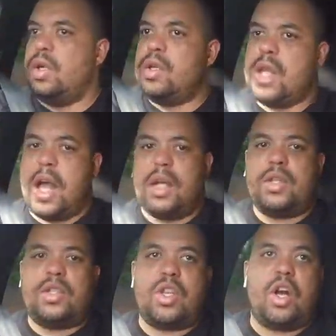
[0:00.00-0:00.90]
Now
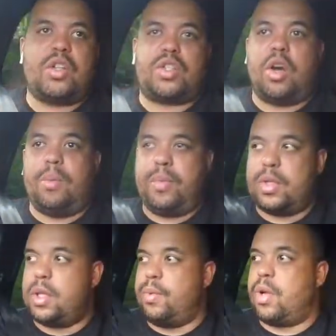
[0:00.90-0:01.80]
the start stop, I
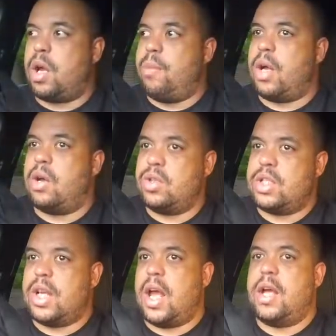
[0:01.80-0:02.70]
said we'll come back
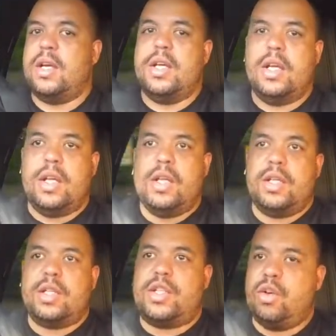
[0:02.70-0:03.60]
onto that.
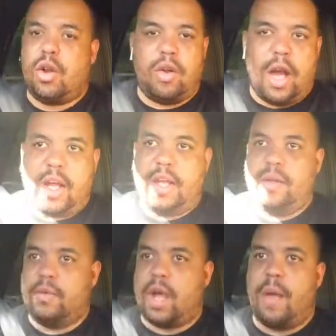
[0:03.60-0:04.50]
Still don't like it.
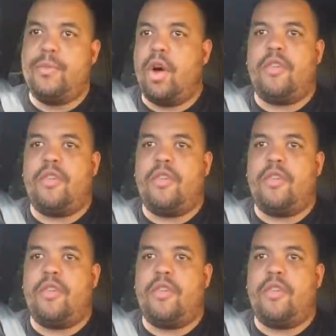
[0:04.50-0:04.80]
I'm not a